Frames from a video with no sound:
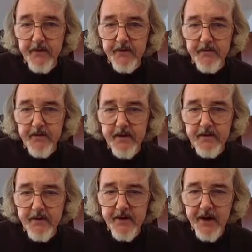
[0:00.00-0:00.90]
well, the,
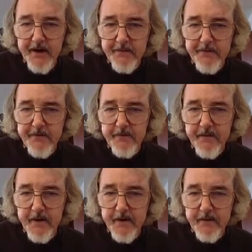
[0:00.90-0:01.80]
well, the golems
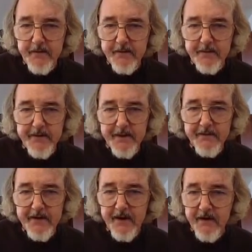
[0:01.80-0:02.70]
uh,
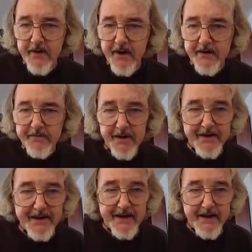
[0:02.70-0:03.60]
sometimes can arise
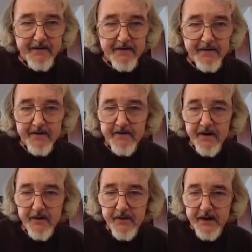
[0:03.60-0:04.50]
spontaneously,
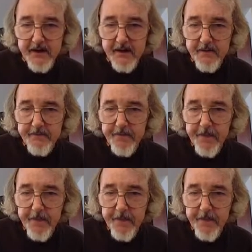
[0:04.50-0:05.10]
so I read.